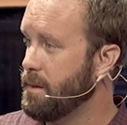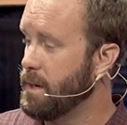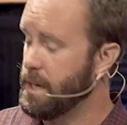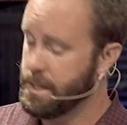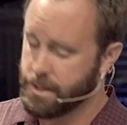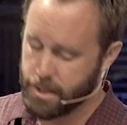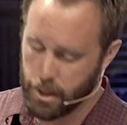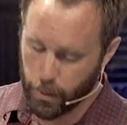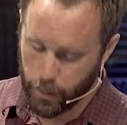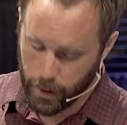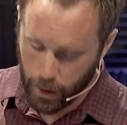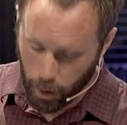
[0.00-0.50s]
And
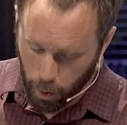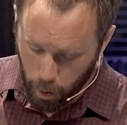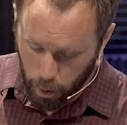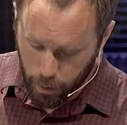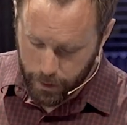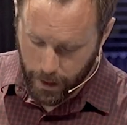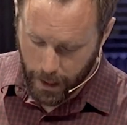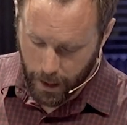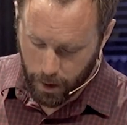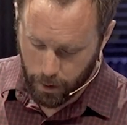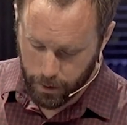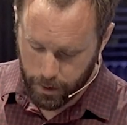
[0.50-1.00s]
so we
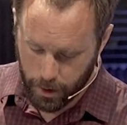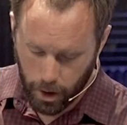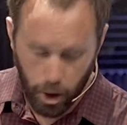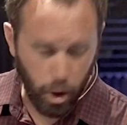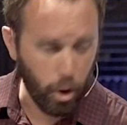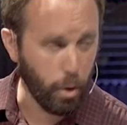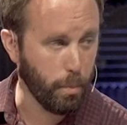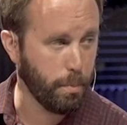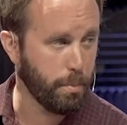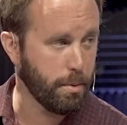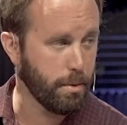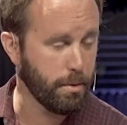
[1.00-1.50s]
hold out
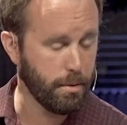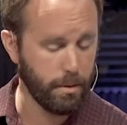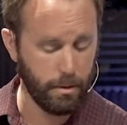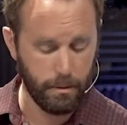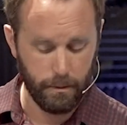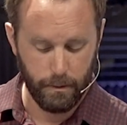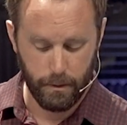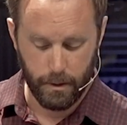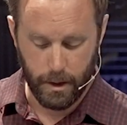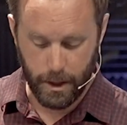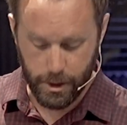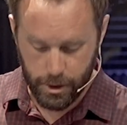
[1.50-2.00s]
hope
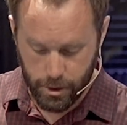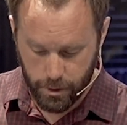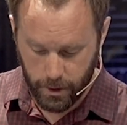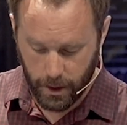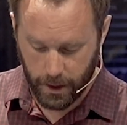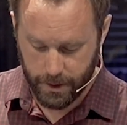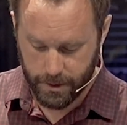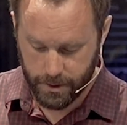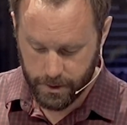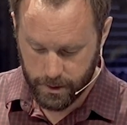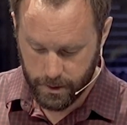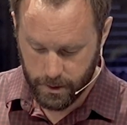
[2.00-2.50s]
and
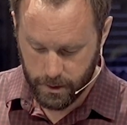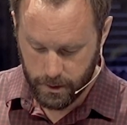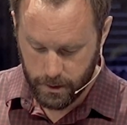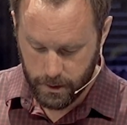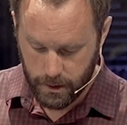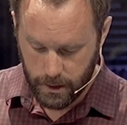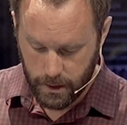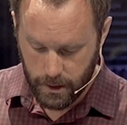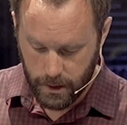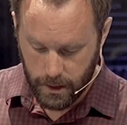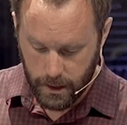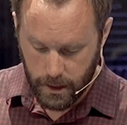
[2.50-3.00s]
trust.
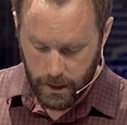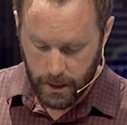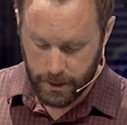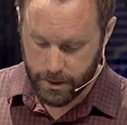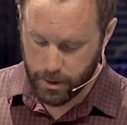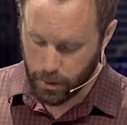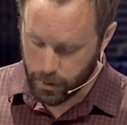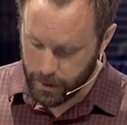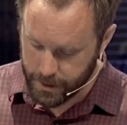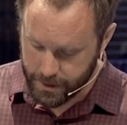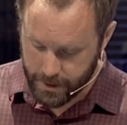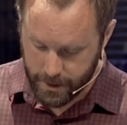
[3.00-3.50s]
And
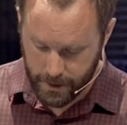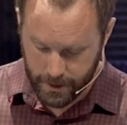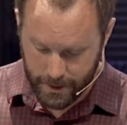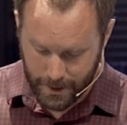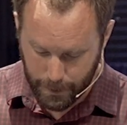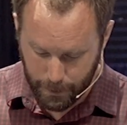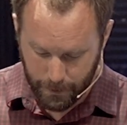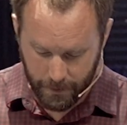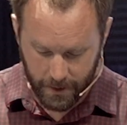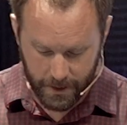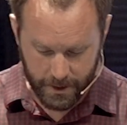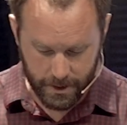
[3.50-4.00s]
so listen,
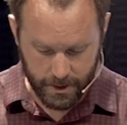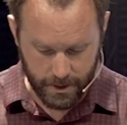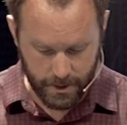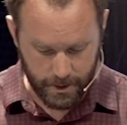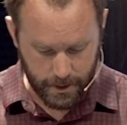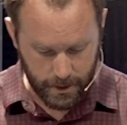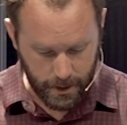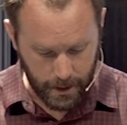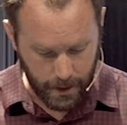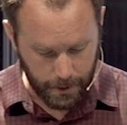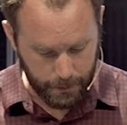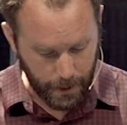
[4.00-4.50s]
some of us
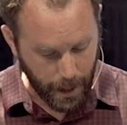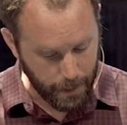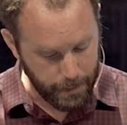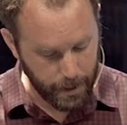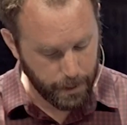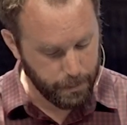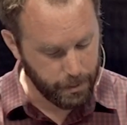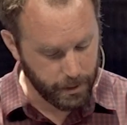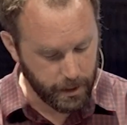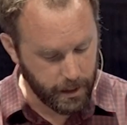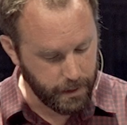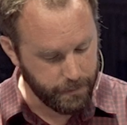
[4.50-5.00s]
uh, might be
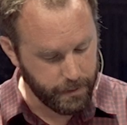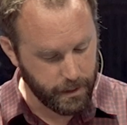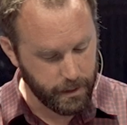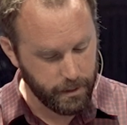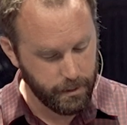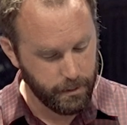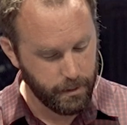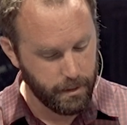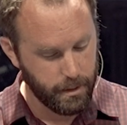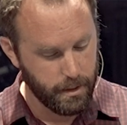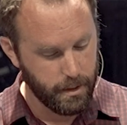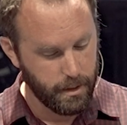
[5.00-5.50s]

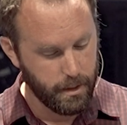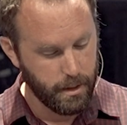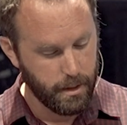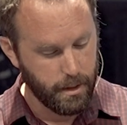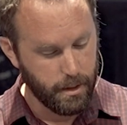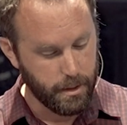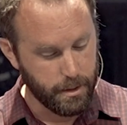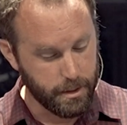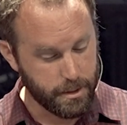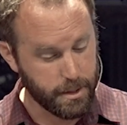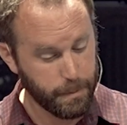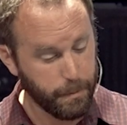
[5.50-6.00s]
believing,
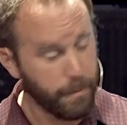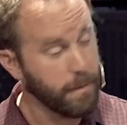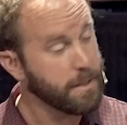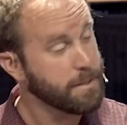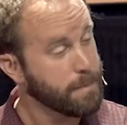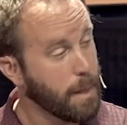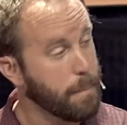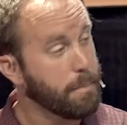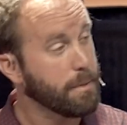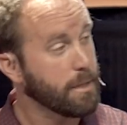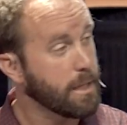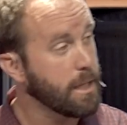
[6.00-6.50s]
some of us
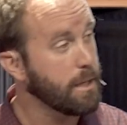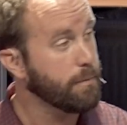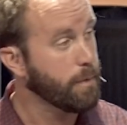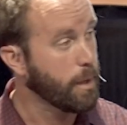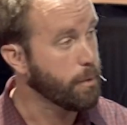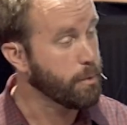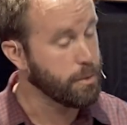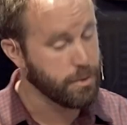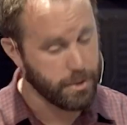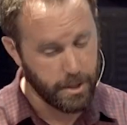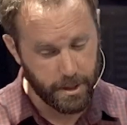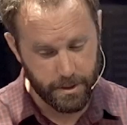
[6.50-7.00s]
might believe
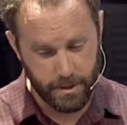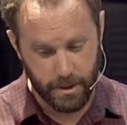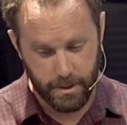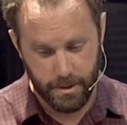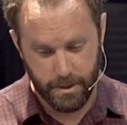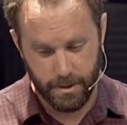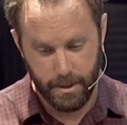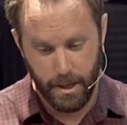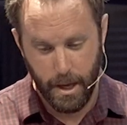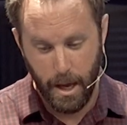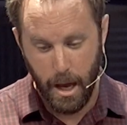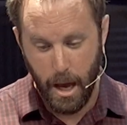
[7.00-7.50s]
rather in
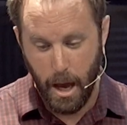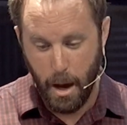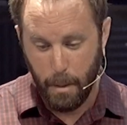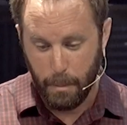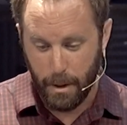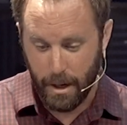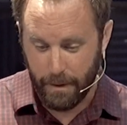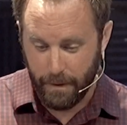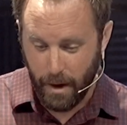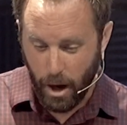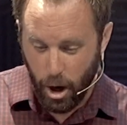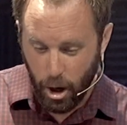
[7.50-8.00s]
Jesus,
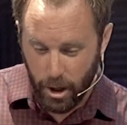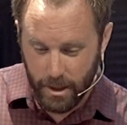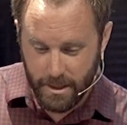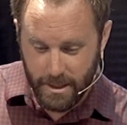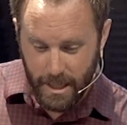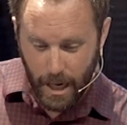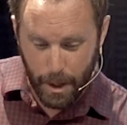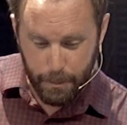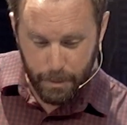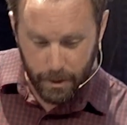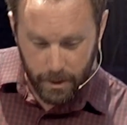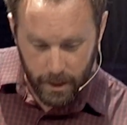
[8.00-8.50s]
but have a hard
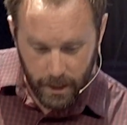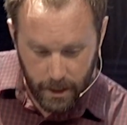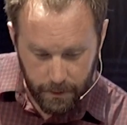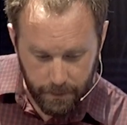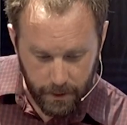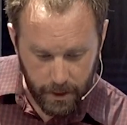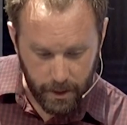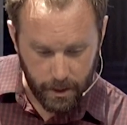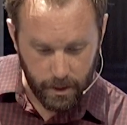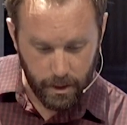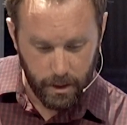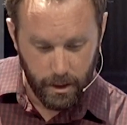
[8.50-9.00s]
time
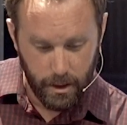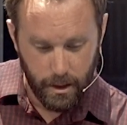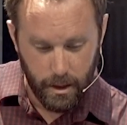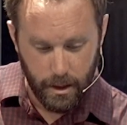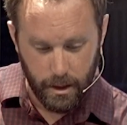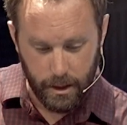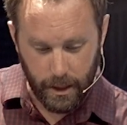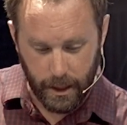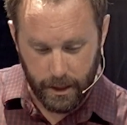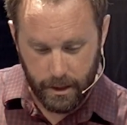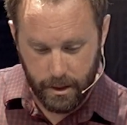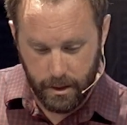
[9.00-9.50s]
believing
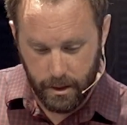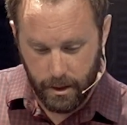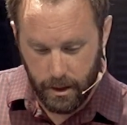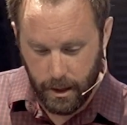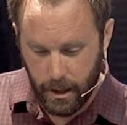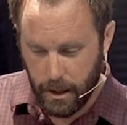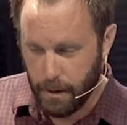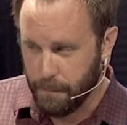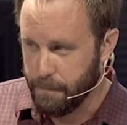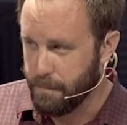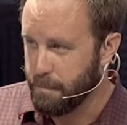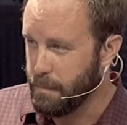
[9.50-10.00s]
like,
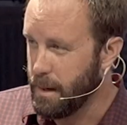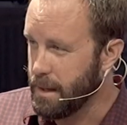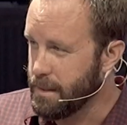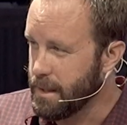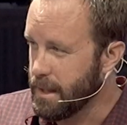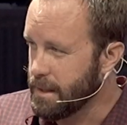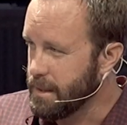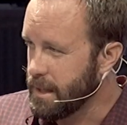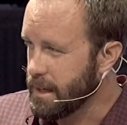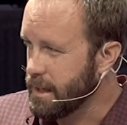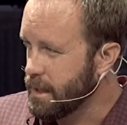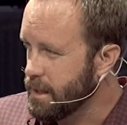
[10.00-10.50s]
um, man,
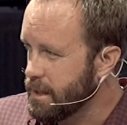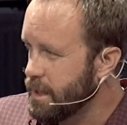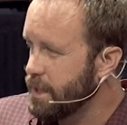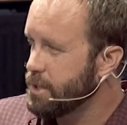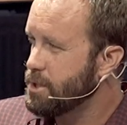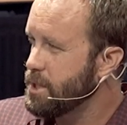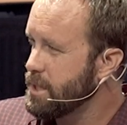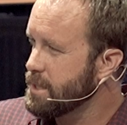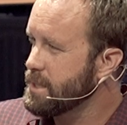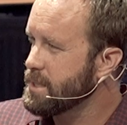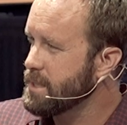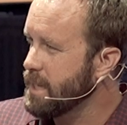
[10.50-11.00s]
that, that, that
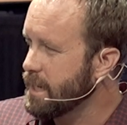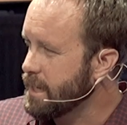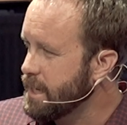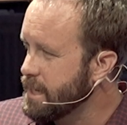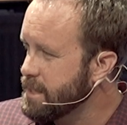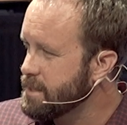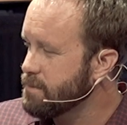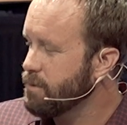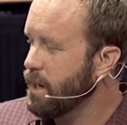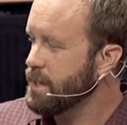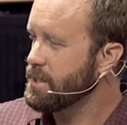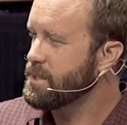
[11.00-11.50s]
Jesus, like
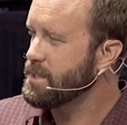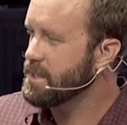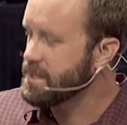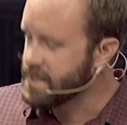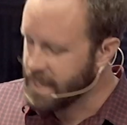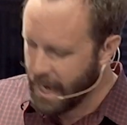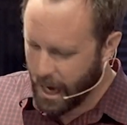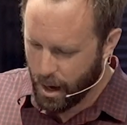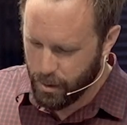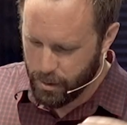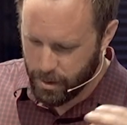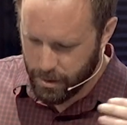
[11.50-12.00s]
his righteousness
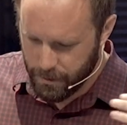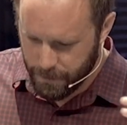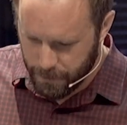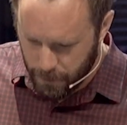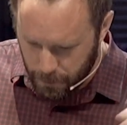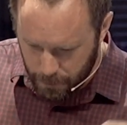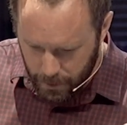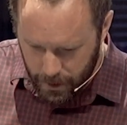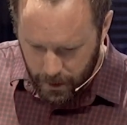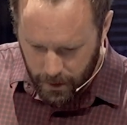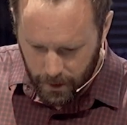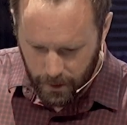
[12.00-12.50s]
counted for
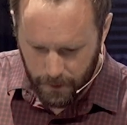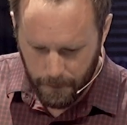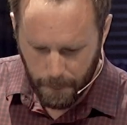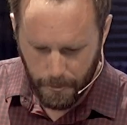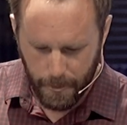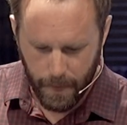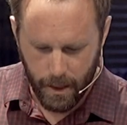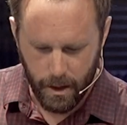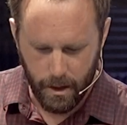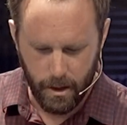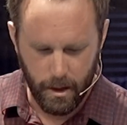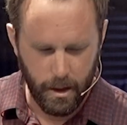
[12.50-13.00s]
me.
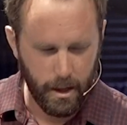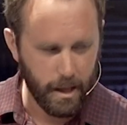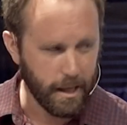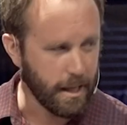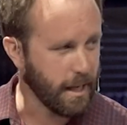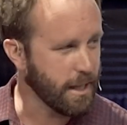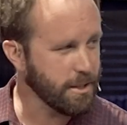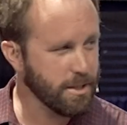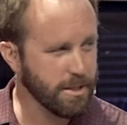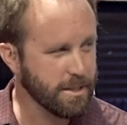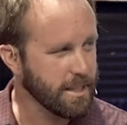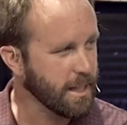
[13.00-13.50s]

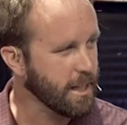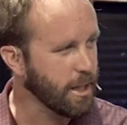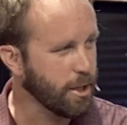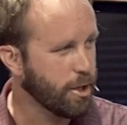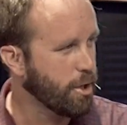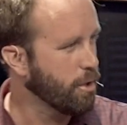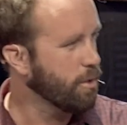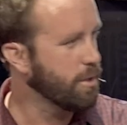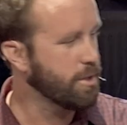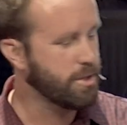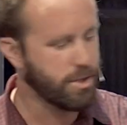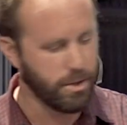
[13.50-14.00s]
Can I just like
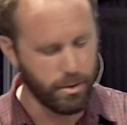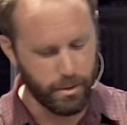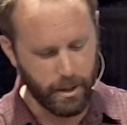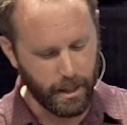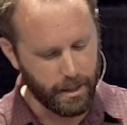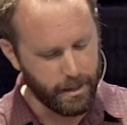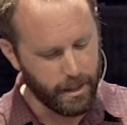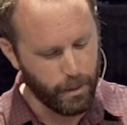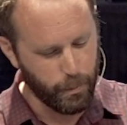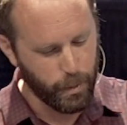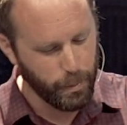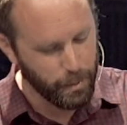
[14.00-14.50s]
encourage you
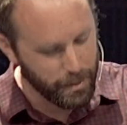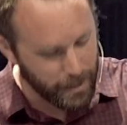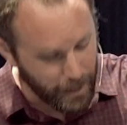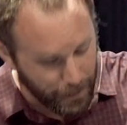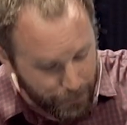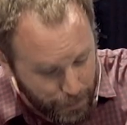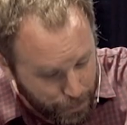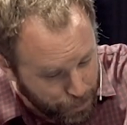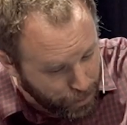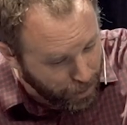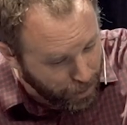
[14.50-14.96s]
like, that we would love to